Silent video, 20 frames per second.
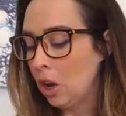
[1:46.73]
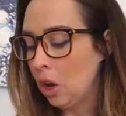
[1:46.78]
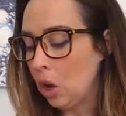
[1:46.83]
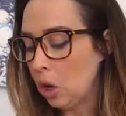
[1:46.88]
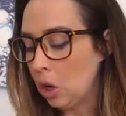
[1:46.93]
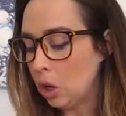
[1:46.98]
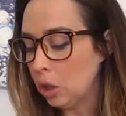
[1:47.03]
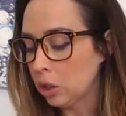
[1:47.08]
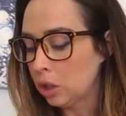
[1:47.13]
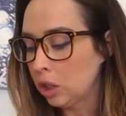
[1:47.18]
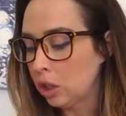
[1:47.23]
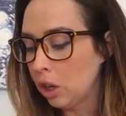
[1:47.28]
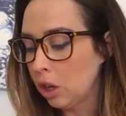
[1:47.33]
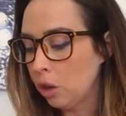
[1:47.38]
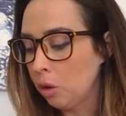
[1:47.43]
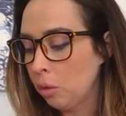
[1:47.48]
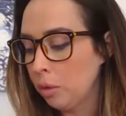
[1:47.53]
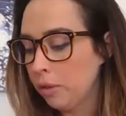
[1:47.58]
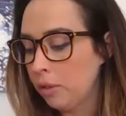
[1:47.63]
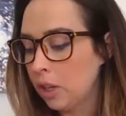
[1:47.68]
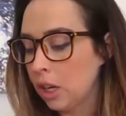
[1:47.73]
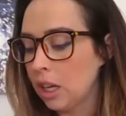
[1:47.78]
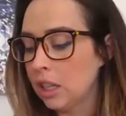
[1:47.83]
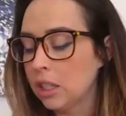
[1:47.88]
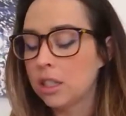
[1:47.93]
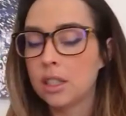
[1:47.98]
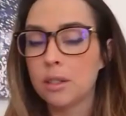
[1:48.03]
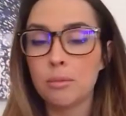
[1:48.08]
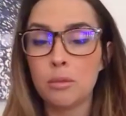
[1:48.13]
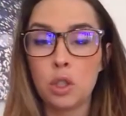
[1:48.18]
Also, we've got
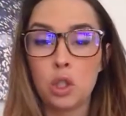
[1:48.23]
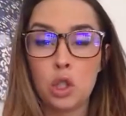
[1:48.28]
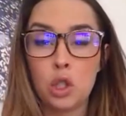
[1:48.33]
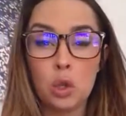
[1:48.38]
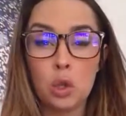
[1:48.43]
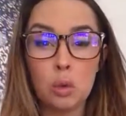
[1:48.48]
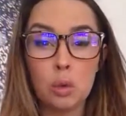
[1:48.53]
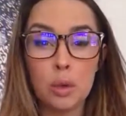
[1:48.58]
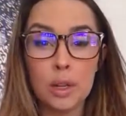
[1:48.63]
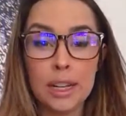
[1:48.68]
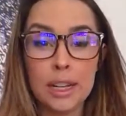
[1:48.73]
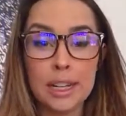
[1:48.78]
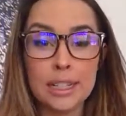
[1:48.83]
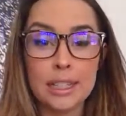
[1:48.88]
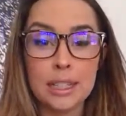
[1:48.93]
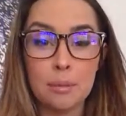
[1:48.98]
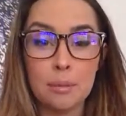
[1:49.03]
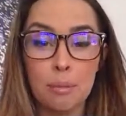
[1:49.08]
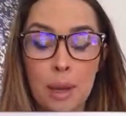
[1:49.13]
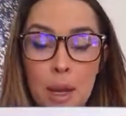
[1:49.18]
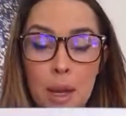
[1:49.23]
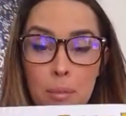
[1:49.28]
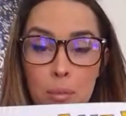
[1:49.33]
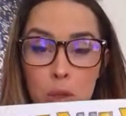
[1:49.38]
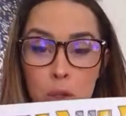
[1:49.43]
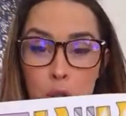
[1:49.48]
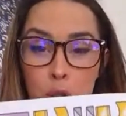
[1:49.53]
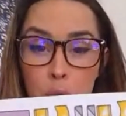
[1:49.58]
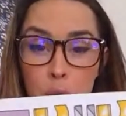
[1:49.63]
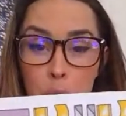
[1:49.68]
some jewelry, some paper
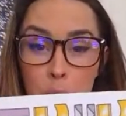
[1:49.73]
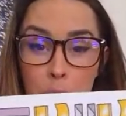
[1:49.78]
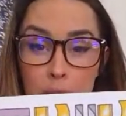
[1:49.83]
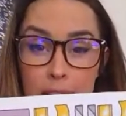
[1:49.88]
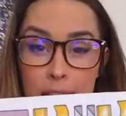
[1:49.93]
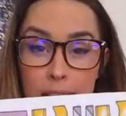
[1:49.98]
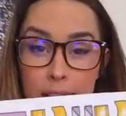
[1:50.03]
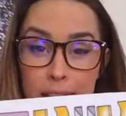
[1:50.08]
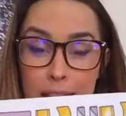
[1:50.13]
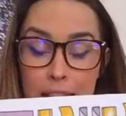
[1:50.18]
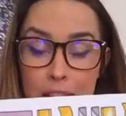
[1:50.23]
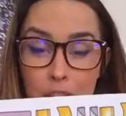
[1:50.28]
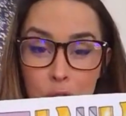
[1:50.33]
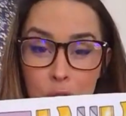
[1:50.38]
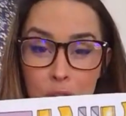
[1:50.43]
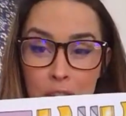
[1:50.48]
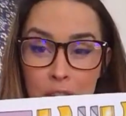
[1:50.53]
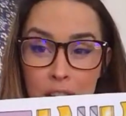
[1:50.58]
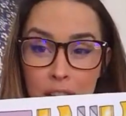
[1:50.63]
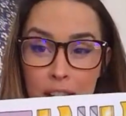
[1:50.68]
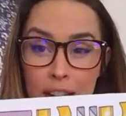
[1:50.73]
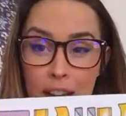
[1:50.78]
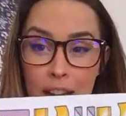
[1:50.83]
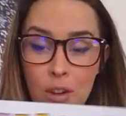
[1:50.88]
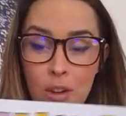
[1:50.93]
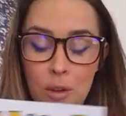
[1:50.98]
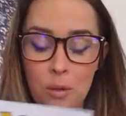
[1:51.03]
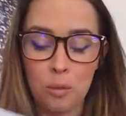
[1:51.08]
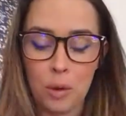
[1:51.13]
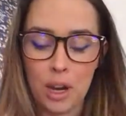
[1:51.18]
jewelry that you can cut
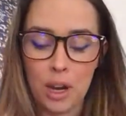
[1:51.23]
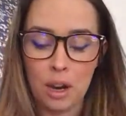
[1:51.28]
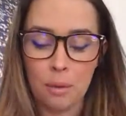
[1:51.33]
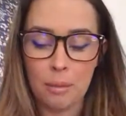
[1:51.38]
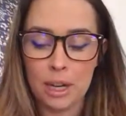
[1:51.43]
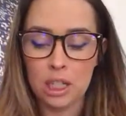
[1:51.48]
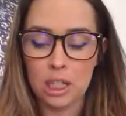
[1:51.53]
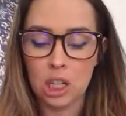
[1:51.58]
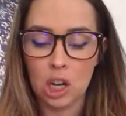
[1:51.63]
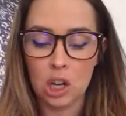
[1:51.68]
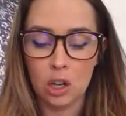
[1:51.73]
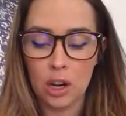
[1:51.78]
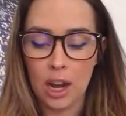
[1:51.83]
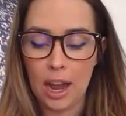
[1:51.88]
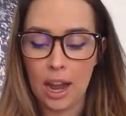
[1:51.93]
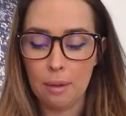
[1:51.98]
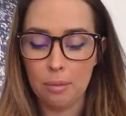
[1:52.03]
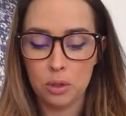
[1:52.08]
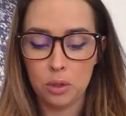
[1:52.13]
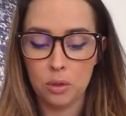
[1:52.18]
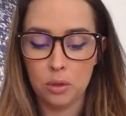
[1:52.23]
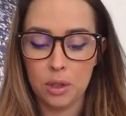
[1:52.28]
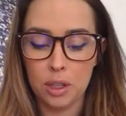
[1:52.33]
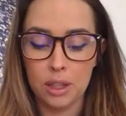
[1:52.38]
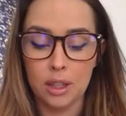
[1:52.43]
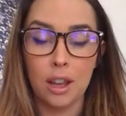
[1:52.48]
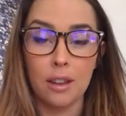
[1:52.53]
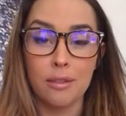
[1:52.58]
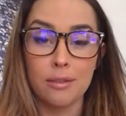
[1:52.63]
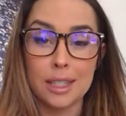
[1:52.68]
out and wear. My daughter absolutely
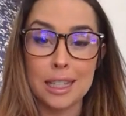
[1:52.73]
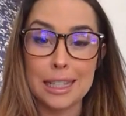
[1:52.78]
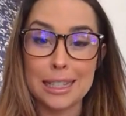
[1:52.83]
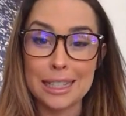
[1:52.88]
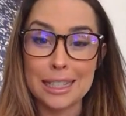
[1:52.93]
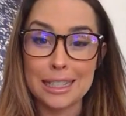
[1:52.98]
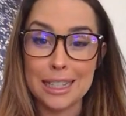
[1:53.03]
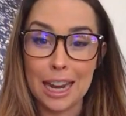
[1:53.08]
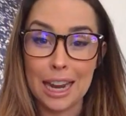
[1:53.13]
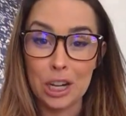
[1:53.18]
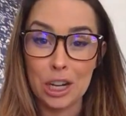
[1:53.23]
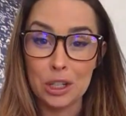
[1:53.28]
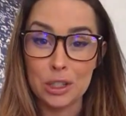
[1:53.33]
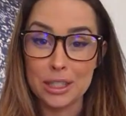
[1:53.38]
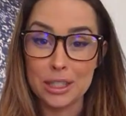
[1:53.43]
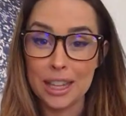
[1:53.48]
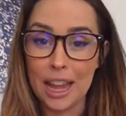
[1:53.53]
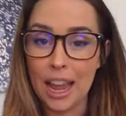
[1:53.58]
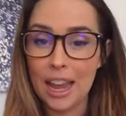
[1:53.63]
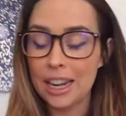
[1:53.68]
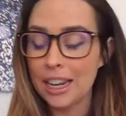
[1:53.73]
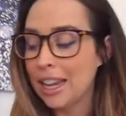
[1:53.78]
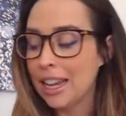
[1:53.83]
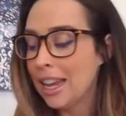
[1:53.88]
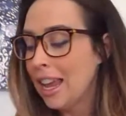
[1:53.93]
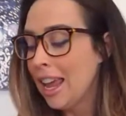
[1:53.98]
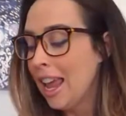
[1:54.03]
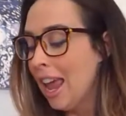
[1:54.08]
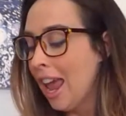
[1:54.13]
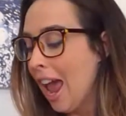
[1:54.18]
loves this entire set.
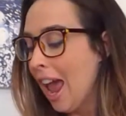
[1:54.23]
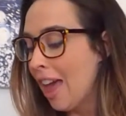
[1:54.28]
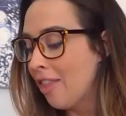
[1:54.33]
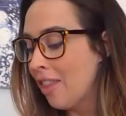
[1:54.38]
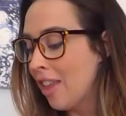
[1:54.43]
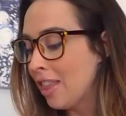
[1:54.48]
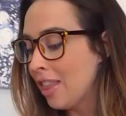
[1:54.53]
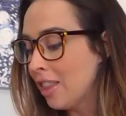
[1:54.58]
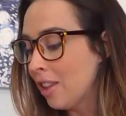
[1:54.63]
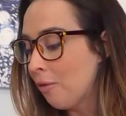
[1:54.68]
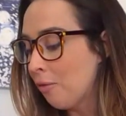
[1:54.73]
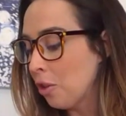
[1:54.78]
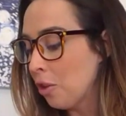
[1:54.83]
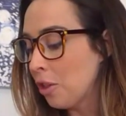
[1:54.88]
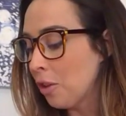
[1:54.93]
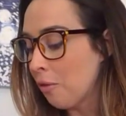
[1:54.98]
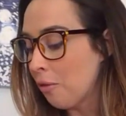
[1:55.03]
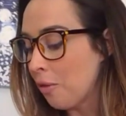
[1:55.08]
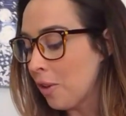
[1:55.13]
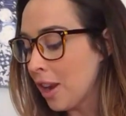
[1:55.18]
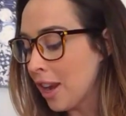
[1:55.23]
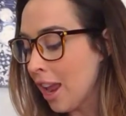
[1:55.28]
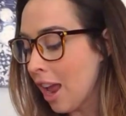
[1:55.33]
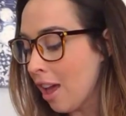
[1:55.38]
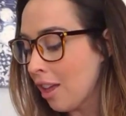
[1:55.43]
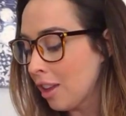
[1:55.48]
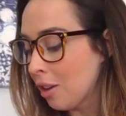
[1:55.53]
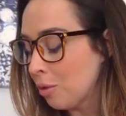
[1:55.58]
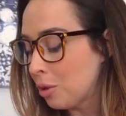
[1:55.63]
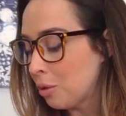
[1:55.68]
And then for the
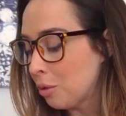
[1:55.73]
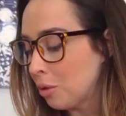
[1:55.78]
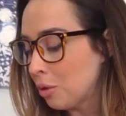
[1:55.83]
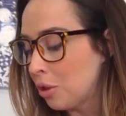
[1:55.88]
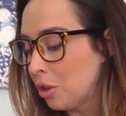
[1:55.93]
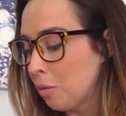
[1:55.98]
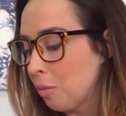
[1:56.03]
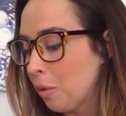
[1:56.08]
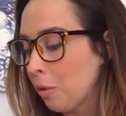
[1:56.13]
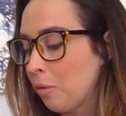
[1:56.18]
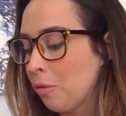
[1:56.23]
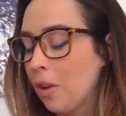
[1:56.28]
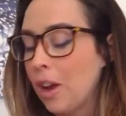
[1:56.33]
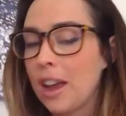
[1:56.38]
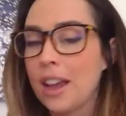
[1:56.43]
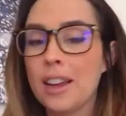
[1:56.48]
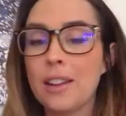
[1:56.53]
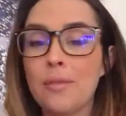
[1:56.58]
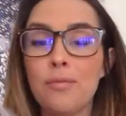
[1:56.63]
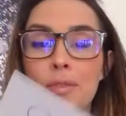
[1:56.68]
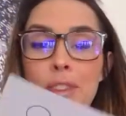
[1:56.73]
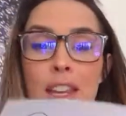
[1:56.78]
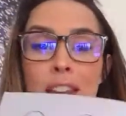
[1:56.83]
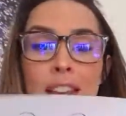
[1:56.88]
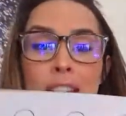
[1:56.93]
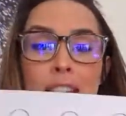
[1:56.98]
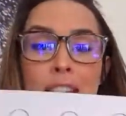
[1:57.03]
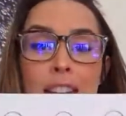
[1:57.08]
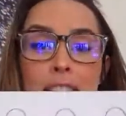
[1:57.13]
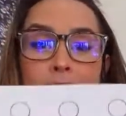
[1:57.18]
finale, which was super fun,
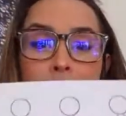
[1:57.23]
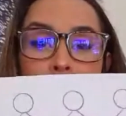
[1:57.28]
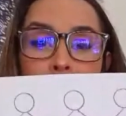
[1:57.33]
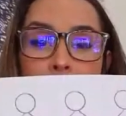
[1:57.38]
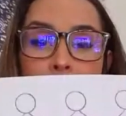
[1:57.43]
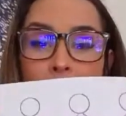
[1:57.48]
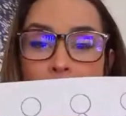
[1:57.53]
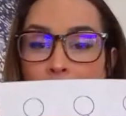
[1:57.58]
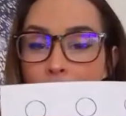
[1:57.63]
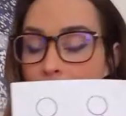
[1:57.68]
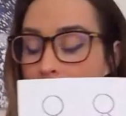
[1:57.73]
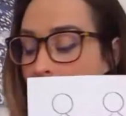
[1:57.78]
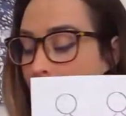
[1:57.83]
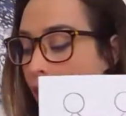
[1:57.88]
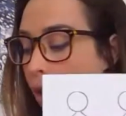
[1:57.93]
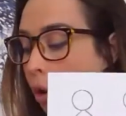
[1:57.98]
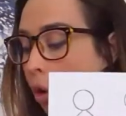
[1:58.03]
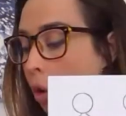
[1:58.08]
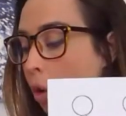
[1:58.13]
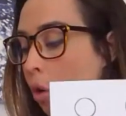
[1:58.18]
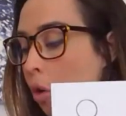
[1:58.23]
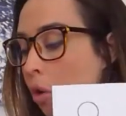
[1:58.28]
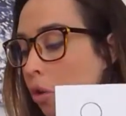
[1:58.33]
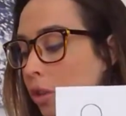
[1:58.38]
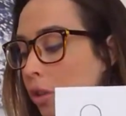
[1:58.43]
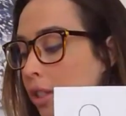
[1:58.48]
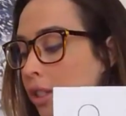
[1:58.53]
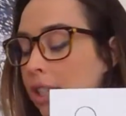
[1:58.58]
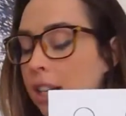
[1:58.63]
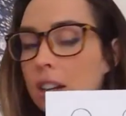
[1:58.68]
is I have a whole
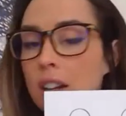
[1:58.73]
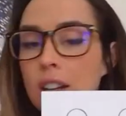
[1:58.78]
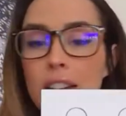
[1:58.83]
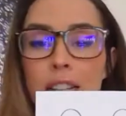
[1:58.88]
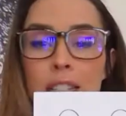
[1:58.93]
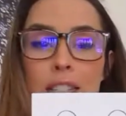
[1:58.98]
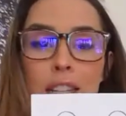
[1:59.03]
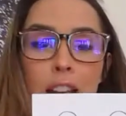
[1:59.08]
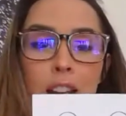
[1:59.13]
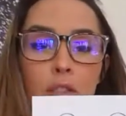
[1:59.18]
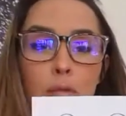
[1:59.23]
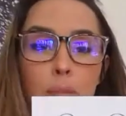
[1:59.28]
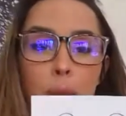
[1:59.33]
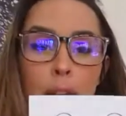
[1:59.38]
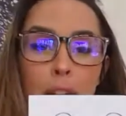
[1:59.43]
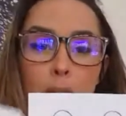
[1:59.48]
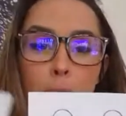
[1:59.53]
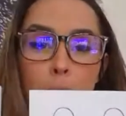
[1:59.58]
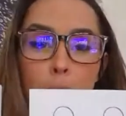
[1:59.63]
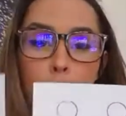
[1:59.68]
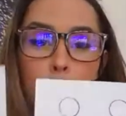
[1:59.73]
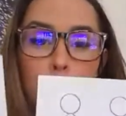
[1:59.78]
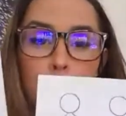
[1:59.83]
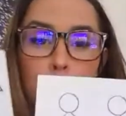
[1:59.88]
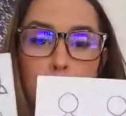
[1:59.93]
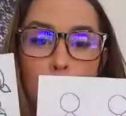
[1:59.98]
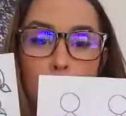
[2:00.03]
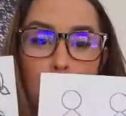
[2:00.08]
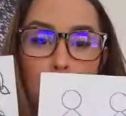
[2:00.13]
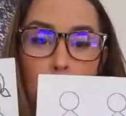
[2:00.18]
series of paper
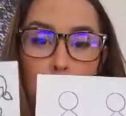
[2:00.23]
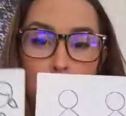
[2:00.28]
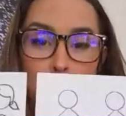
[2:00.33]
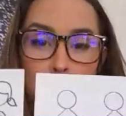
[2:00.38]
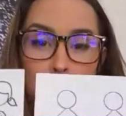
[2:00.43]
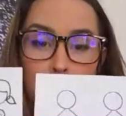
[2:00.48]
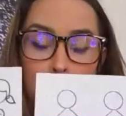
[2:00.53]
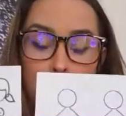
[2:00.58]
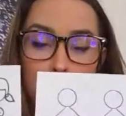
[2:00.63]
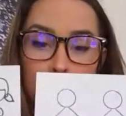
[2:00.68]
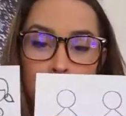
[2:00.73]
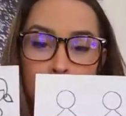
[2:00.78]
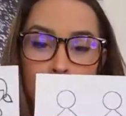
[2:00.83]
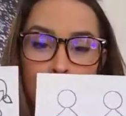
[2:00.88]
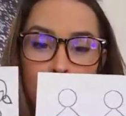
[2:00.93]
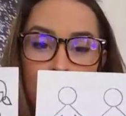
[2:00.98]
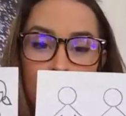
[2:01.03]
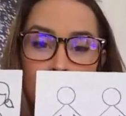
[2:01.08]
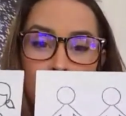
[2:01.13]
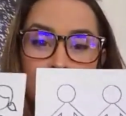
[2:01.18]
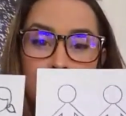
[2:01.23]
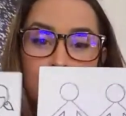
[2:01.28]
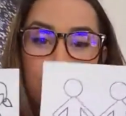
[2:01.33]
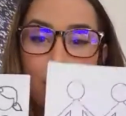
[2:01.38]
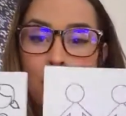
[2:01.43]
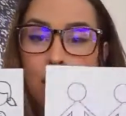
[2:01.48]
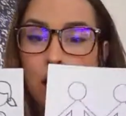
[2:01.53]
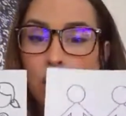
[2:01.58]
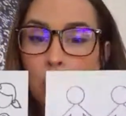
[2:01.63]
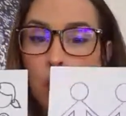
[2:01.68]
dolls to
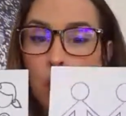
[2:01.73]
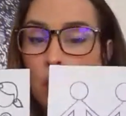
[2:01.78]
make your